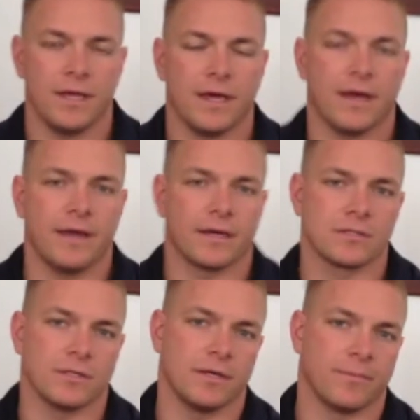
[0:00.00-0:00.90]
Yeah, I
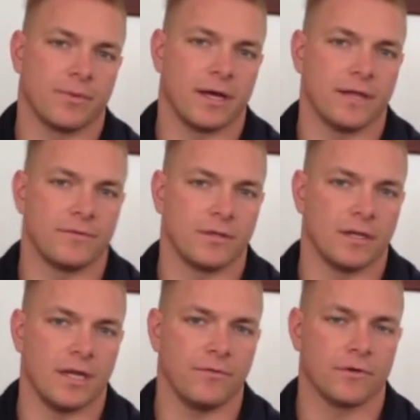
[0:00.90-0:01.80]
actually applied to the
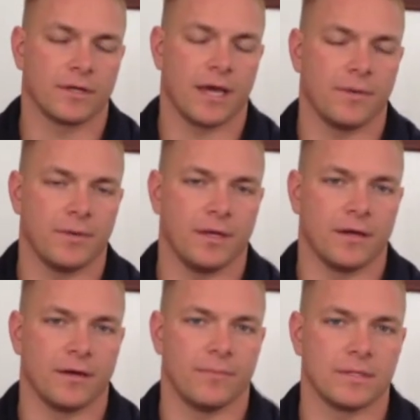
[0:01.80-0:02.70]
Naval Academy.
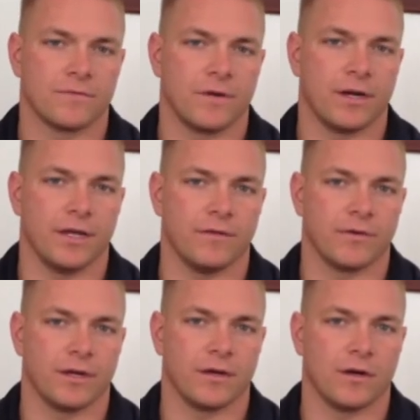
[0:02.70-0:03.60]
It's a very,
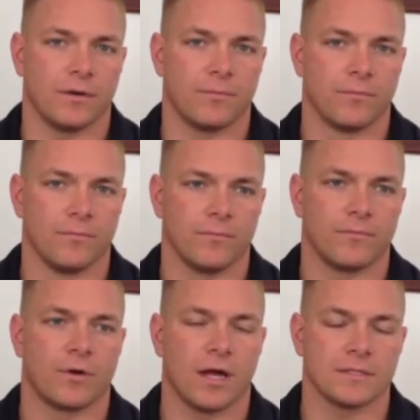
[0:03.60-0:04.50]
very hard
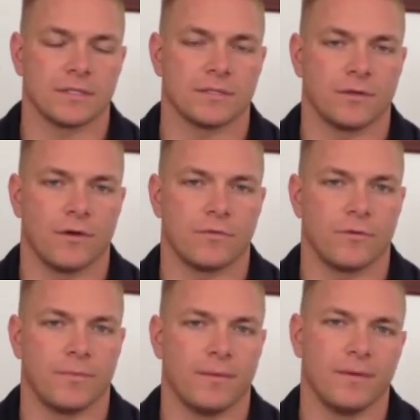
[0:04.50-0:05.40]
process to go through.
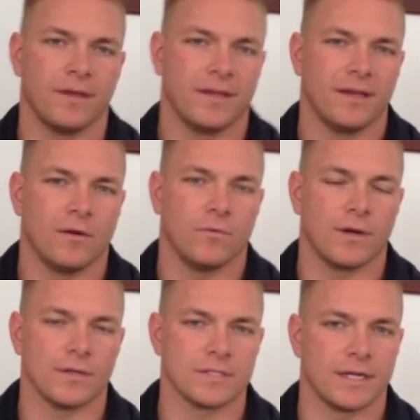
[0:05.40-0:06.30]
But when
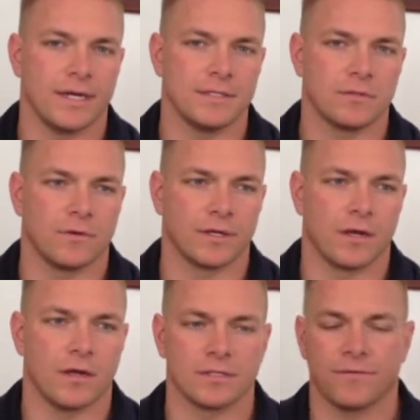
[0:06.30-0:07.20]
I was in high school and
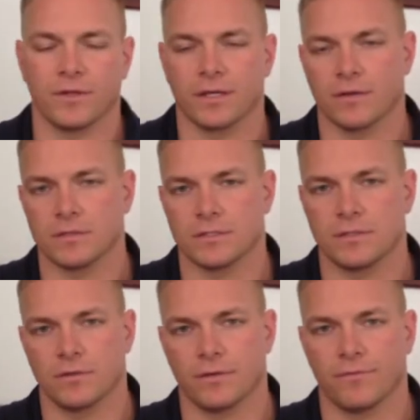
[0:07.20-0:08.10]
college, I feel like I was
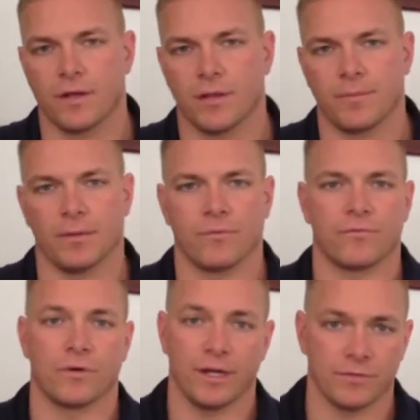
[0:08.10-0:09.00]
still developing
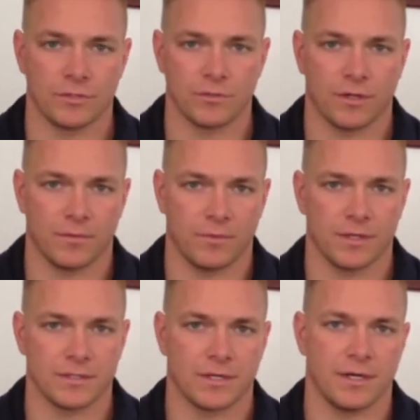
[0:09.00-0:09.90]
before I even joined the
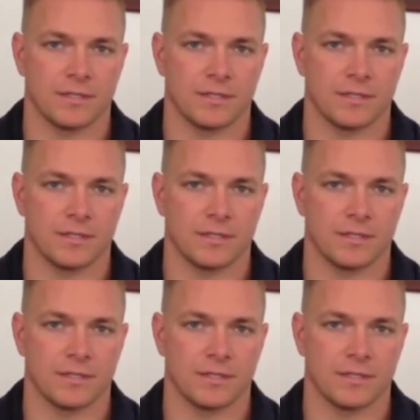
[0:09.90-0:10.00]
military.